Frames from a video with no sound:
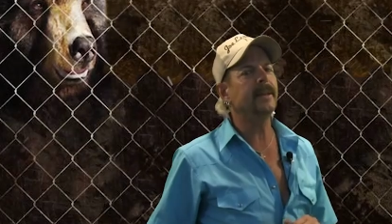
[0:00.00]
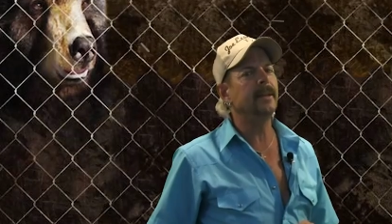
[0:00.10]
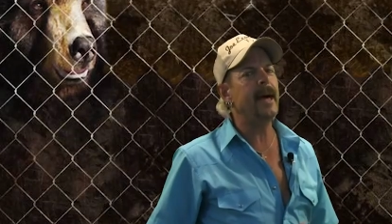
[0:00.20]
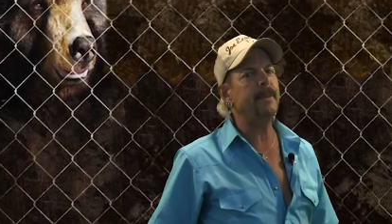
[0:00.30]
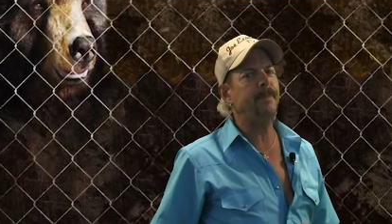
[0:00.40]
that a
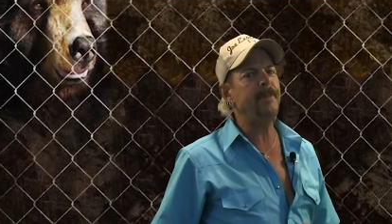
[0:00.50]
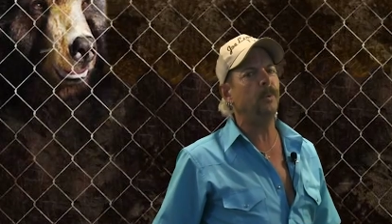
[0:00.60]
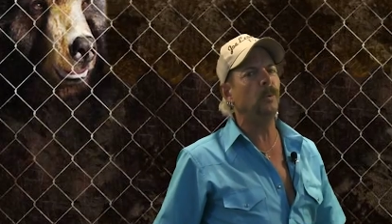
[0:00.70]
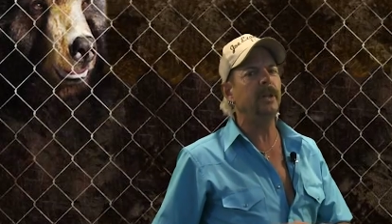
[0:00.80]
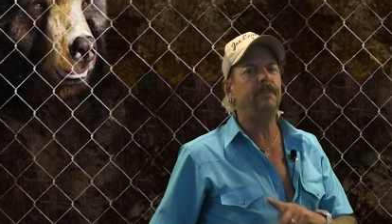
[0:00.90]
lot of
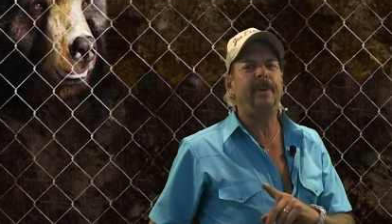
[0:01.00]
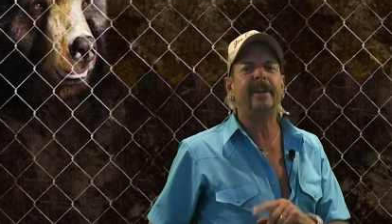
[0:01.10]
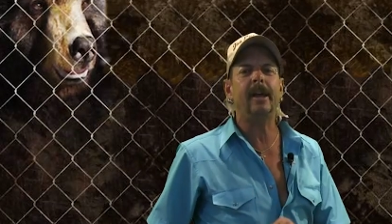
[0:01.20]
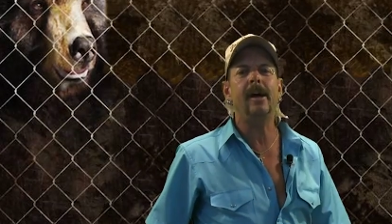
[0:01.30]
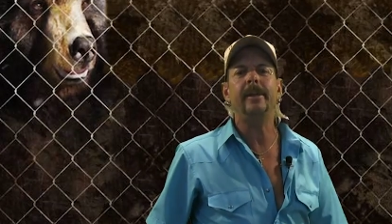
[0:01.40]
people really
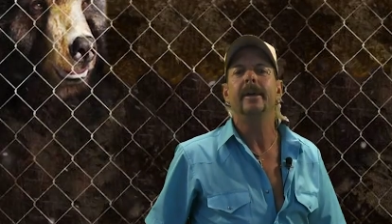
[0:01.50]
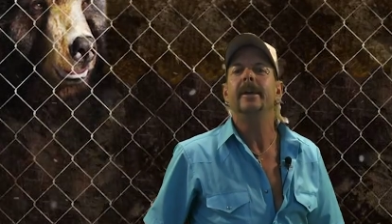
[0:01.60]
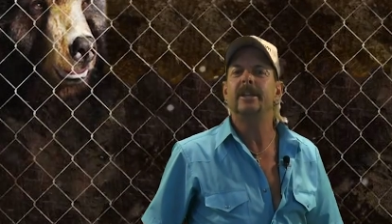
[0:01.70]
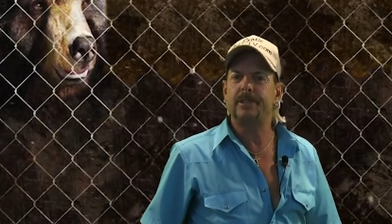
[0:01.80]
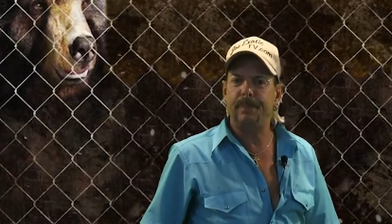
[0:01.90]
pick on
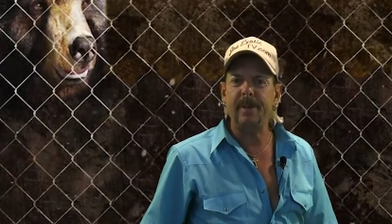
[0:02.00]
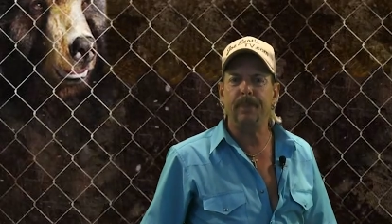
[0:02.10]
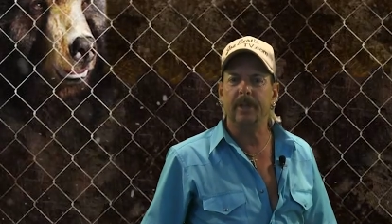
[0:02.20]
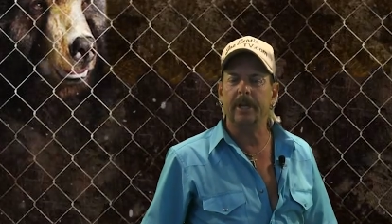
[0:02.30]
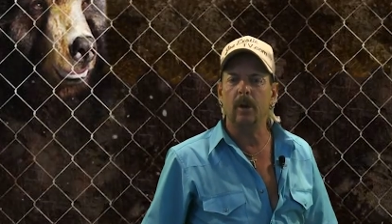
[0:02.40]
is
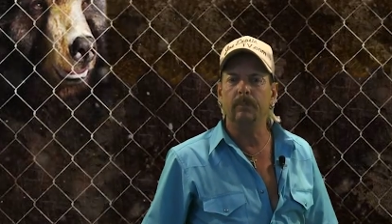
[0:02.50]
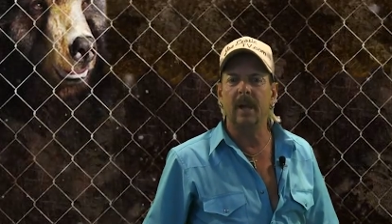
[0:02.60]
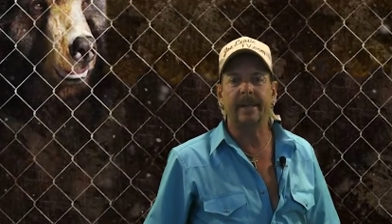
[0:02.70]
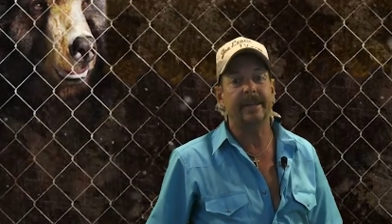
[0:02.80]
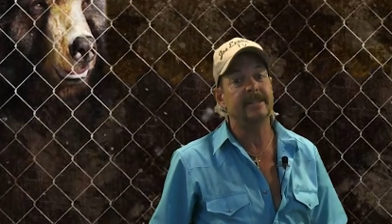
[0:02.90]
people that own
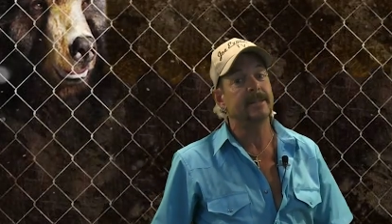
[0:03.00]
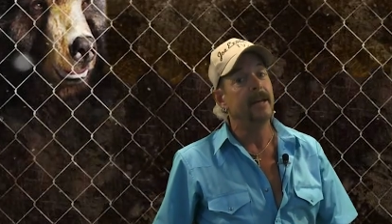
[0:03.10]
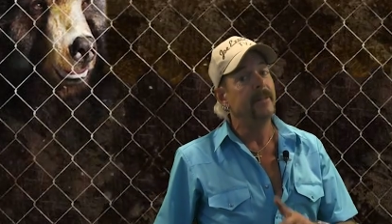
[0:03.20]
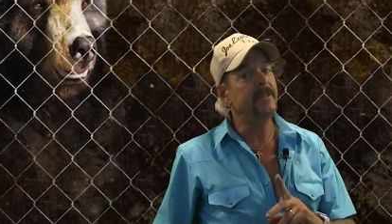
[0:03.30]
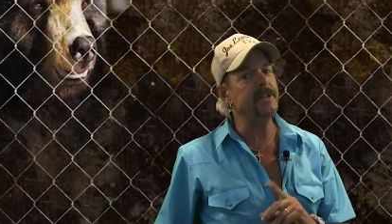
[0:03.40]
monkeys.
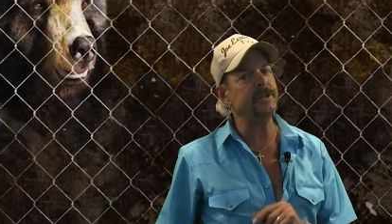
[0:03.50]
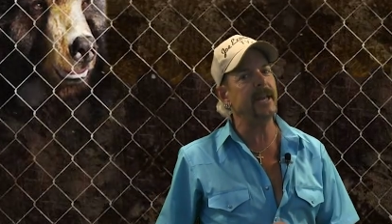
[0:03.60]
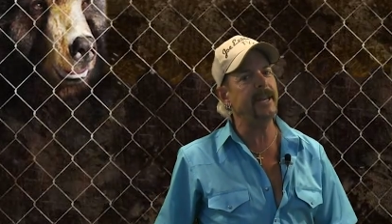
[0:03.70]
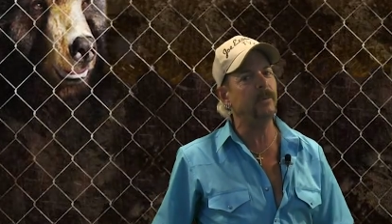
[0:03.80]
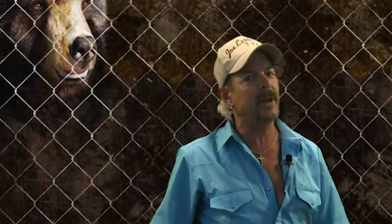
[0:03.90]
This
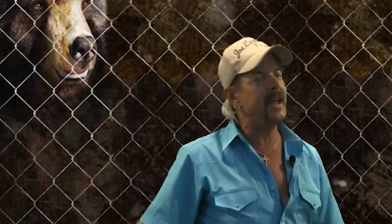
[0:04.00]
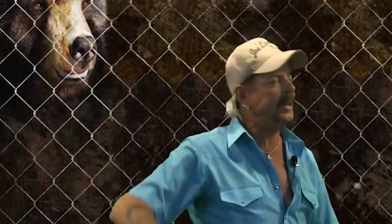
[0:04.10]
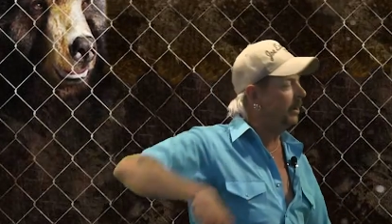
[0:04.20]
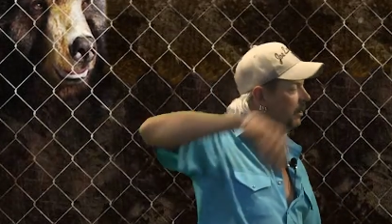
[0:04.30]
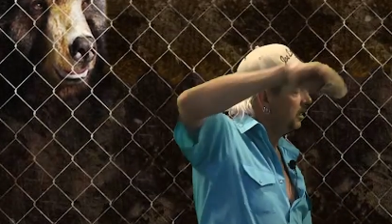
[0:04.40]
lady right
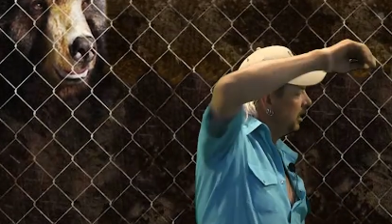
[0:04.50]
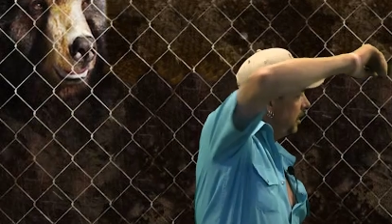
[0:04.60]
here